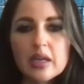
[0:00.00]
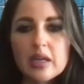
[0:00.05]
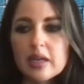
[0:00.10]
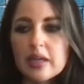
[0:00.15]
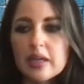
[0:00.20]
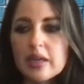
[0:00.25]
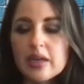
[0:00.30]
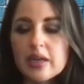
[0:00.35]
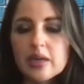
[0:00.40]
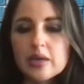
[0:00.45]

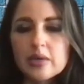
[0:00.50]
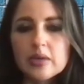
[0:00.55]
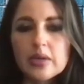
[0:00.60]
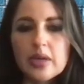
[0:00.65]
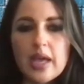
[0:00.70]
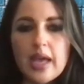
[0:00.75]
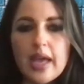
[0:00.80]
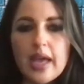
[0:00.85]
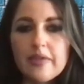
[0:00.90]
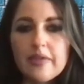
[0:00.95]
you
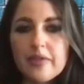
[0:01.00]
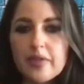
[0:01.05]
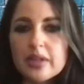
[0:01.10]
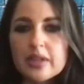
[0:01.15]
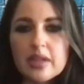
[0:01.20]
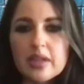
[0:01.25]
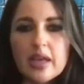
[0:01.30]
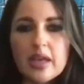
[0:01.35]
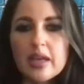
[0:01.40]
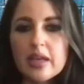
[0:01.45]
know,
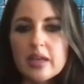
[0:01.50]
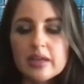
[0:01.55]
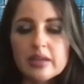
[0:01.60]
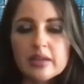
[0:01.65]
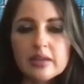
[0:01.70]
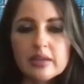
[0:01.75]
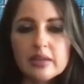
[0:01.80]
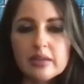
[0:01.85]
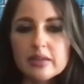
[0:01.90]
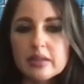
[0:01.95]

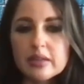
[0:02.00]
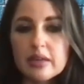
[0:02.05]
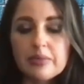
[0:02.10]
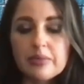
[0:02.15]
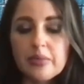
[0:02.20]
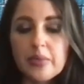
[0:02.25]
everything uh,